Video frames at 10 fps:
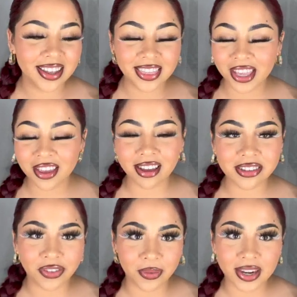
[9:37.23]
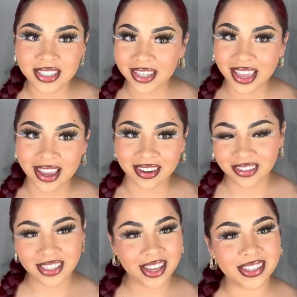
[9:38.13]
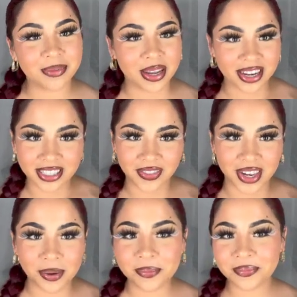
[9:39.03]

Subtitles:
Thank you guys for watching, and I'll see you guys in my next video.